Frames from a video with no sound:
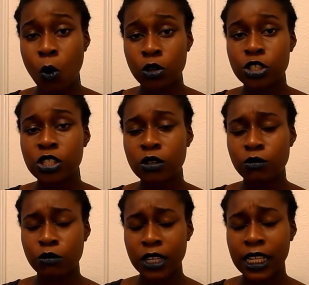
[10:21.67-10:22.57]
watch
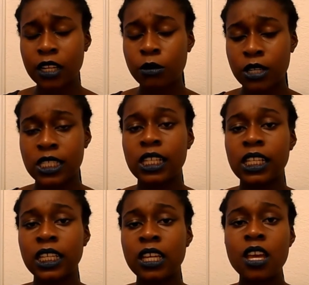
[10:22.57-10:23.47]
you really
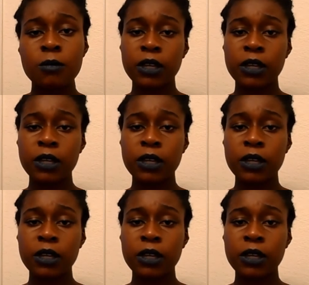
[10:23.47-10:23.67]
critically,